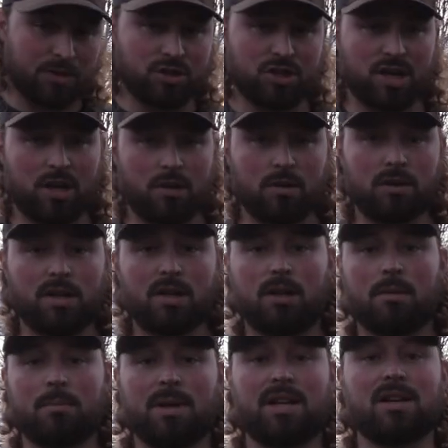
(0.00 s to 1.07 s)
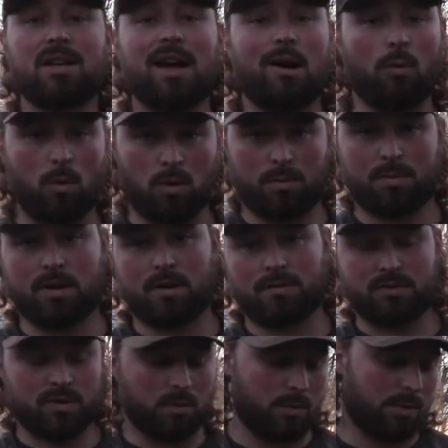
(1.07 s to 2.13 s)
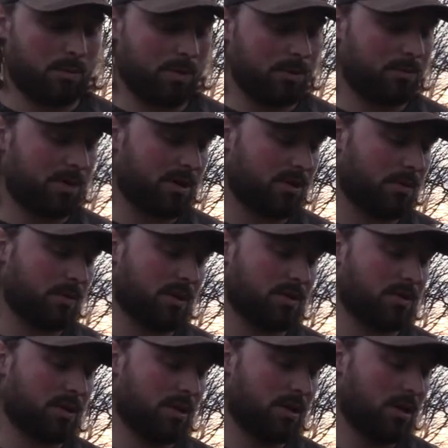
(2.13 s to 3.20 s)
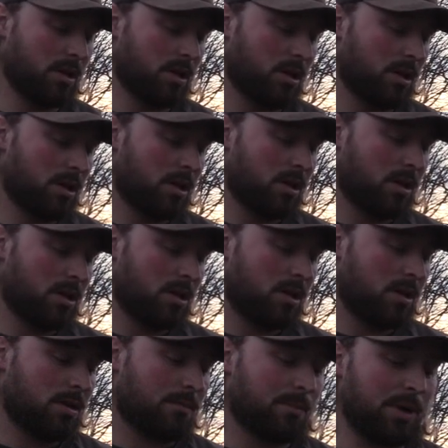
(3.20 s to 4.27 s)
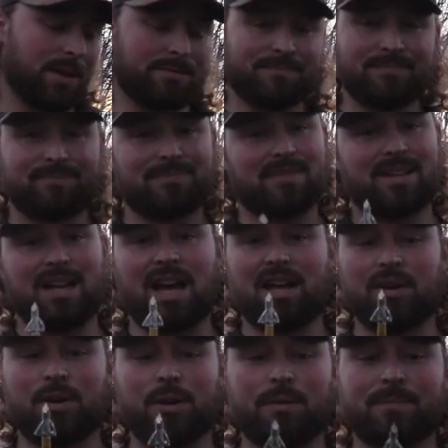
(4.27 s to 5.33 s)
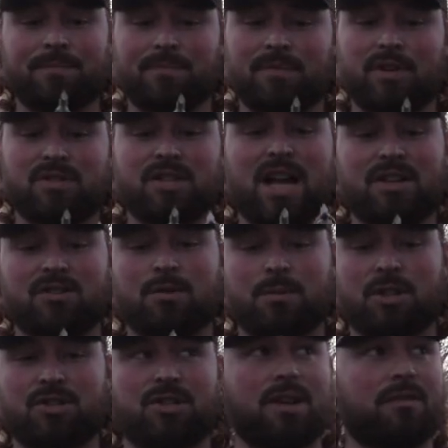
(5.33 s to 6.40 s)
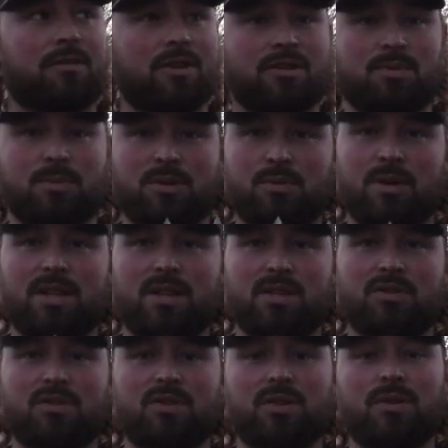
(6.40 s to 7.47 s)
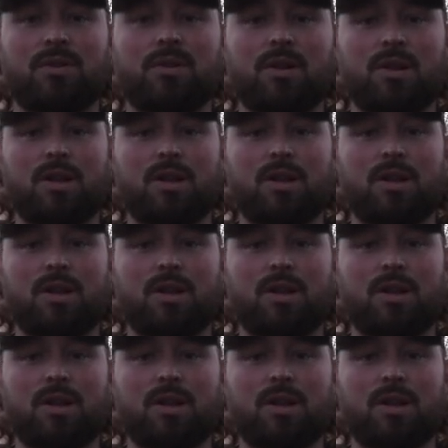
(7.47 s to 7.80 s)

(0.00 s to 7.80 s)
the gel being not warm enough. So we will redo this. But I don't know. There's not too much difference between these two.